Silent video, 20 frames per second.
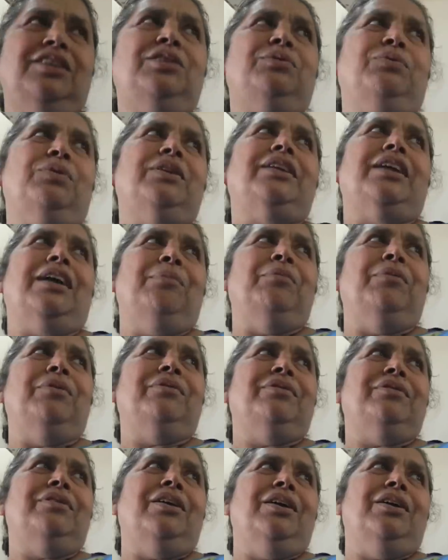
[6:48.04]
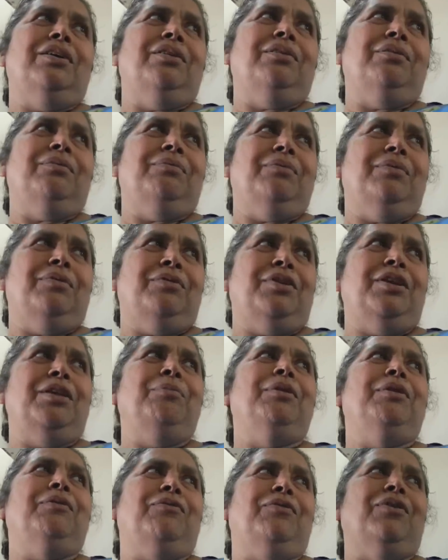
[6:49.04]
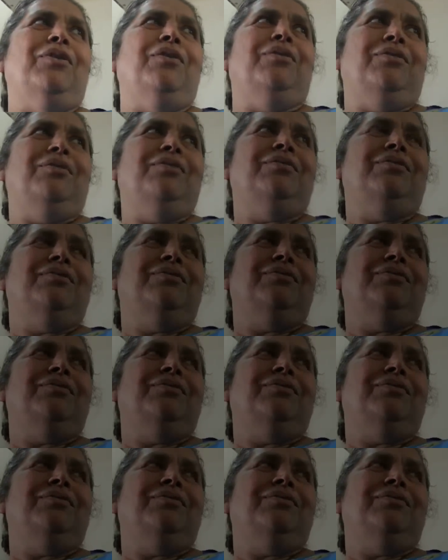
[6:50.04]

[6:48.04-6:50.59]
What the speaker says: This is what I'm dreaming for.